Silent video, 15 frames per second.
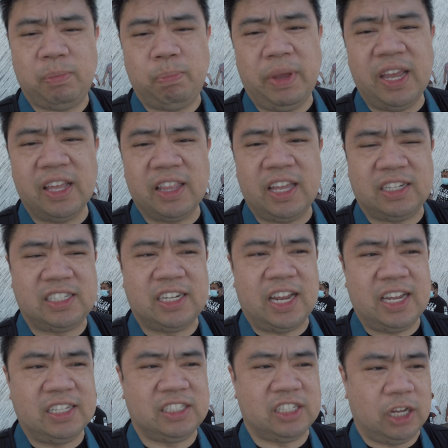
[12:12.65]
being that
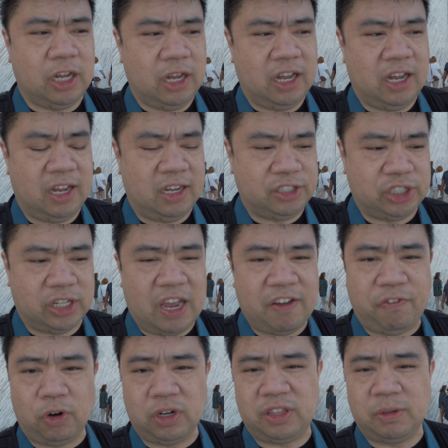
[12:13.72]
today's July
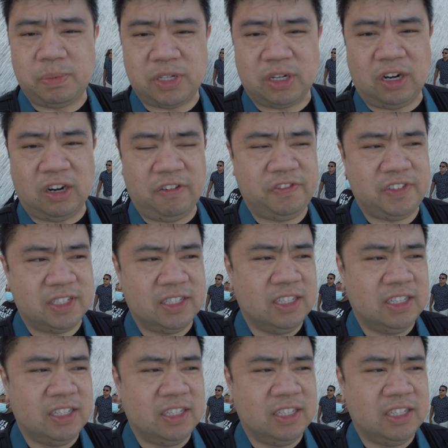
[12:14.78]
4th observed,